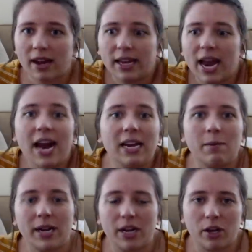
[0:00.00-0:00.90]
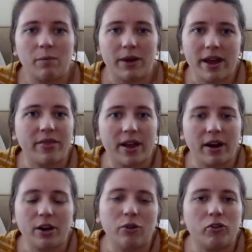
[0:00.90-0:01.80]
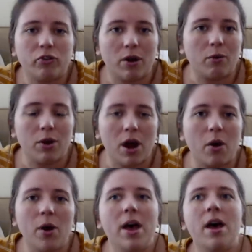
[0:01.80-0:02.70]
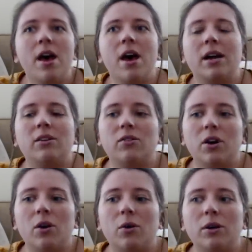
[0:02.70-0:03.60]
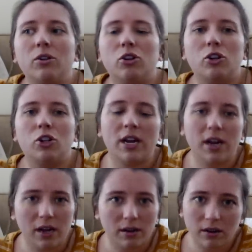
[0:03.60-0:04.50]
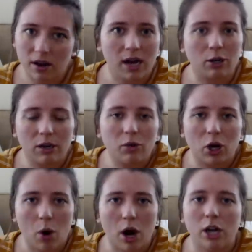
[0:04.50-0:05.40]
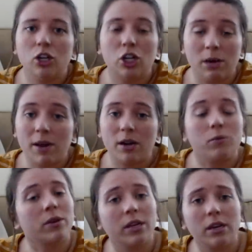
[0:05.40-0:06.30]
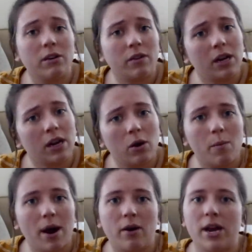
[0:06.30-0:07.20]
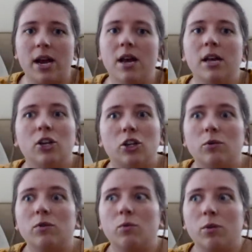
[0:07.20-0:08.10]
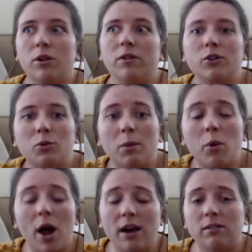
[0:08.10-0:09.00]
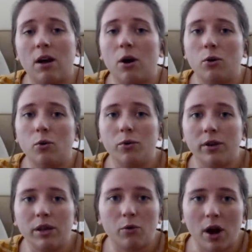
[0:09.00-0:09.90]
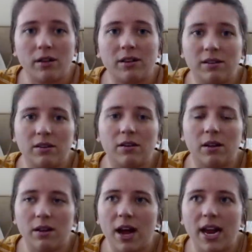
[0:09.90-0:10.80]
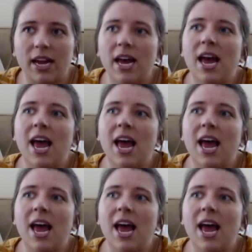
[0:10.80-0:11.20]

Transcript: Like, anybody could be in there and you just don't know. And so Shannon, uh, Creepshow Art, she made a really good video about it. She was one of the first people I saw who really brought this to the light.